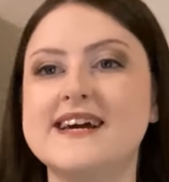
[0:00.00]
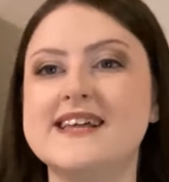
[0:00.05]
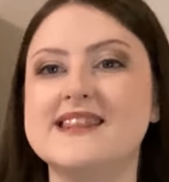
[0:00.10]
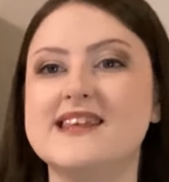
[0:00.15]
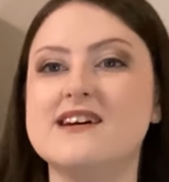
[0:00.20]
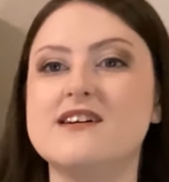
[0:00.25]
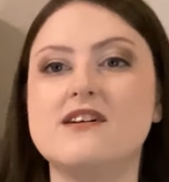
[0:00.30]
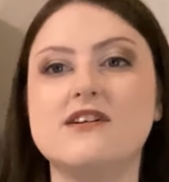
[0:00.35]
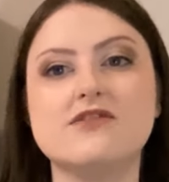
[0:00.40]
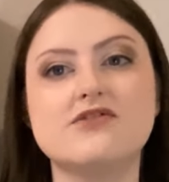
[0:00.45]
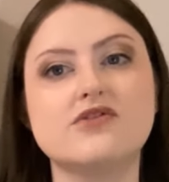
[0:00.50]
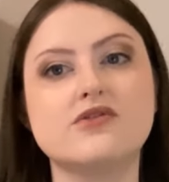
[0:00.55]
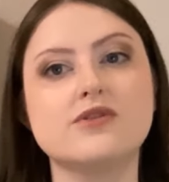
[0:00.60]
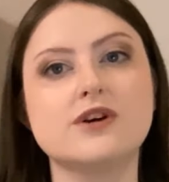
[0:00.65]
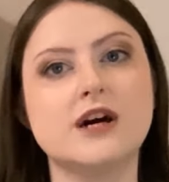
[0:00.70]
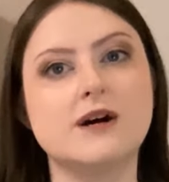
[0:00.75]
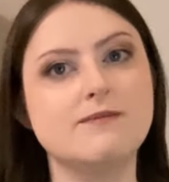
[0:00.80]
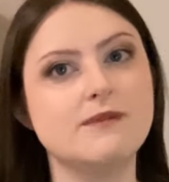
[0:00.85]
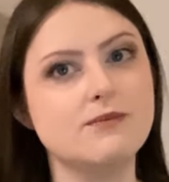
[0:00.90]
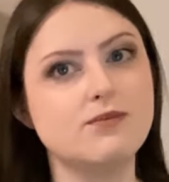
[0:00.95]
They also
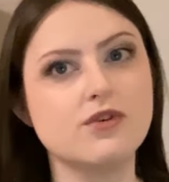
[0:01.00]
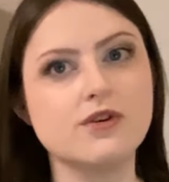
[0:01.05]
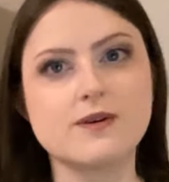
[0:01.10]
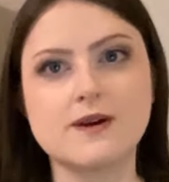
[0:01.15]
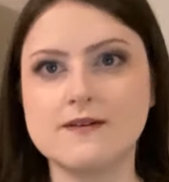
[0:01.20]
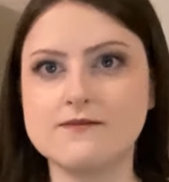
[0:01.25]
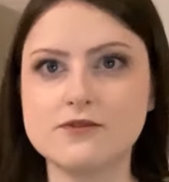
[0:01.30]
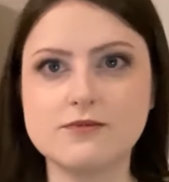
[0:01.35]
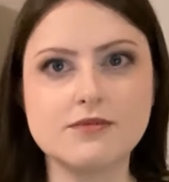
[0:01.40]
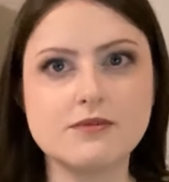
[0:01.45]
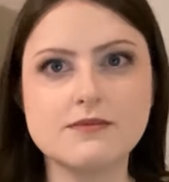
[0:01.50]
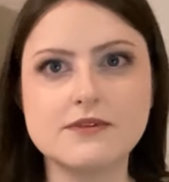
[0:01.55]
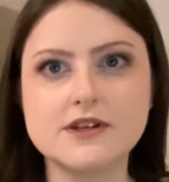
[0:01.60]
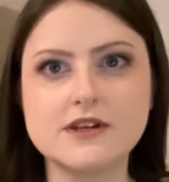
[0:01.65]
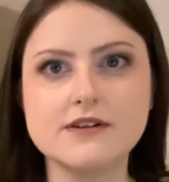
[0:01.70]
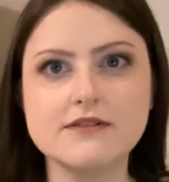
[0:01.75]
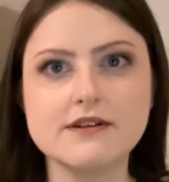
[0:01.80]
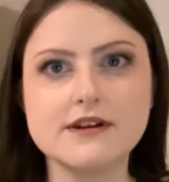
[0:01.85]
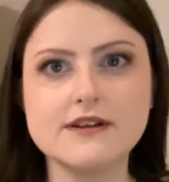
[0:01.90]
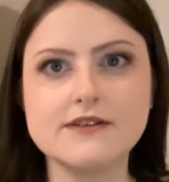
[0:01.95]
come in more comfortable
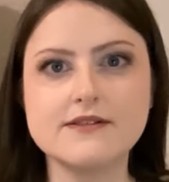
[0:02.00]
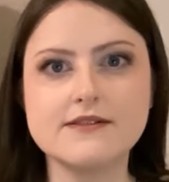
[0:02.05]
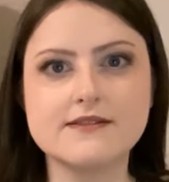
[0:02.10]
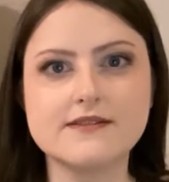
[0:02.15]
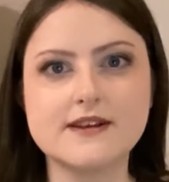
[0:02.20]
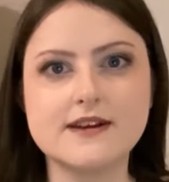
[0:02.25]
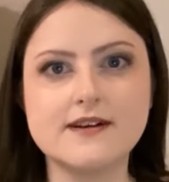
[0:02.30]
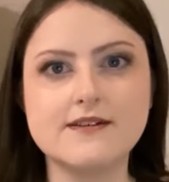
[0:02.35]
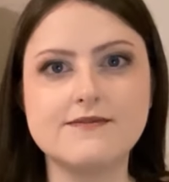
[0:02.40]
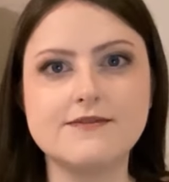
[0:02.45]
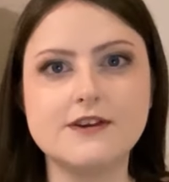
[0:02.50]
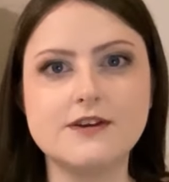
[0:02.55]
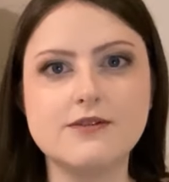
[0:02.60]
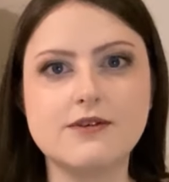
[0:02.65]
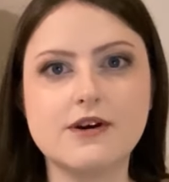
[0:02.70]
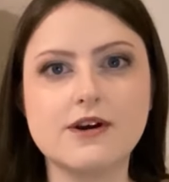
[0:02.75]
materials if you